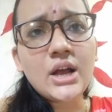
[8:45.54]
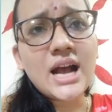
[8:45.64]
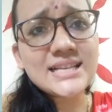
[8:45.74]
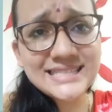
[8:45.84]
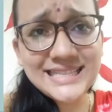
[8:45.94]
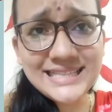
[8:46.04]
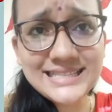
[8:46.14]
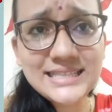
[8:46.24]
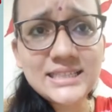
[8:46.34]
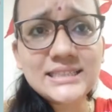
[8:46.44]

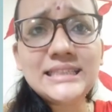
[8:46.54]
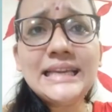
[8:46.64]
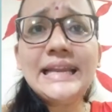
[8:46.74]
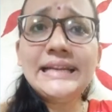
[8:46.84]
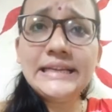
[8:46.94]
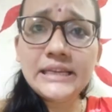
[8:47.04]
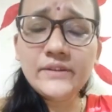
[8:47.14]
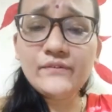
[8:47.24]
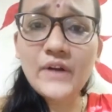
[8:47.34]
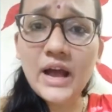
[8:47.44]
assists the
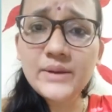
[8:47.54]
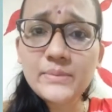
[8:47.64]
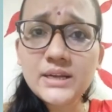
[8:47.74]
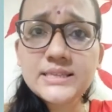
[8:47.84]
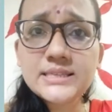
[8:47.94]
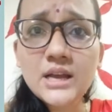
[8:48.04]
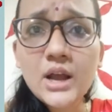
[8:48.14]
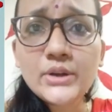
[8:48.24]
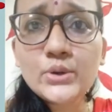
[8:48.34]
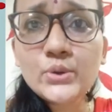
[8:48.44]
Indian farmers
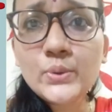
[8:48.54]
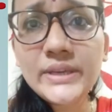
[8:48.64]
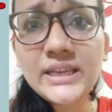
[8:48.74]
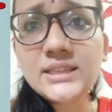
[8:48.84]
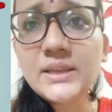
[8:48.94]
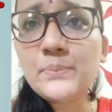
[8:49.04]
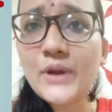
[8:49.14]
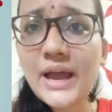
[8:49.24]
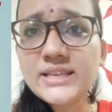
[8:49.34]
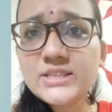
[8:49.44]
to in the
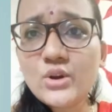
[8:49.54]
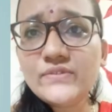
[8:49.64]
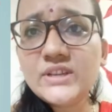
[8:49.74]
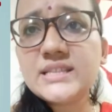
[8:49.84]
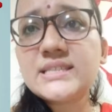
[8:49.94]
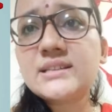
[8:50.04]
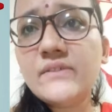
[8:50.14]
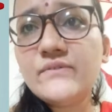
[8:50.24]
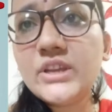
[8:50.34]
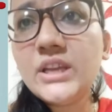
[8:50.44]
price of the
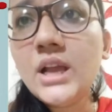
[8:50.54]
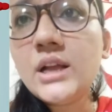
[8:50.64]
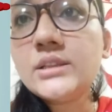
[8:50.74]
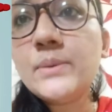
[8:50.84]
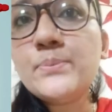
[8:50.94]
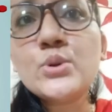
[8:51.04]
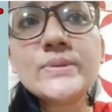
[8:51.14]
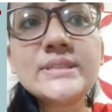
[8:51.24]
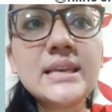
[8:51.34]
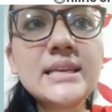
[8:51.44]
discovery, the
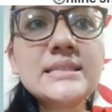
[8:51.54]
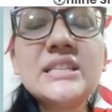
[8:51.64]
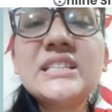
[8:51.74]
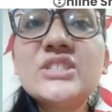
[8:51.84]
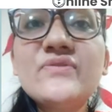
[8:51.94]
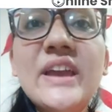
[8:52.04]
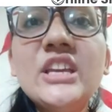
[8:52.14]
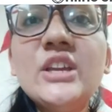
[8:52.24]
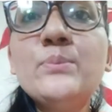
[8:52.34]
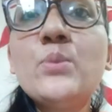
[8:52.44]
process. It is
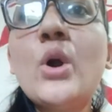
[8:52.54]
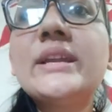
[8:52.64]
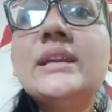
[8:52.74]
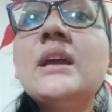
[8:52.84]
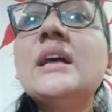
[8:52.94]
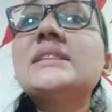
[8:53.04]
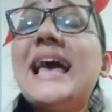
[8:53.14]
very important. The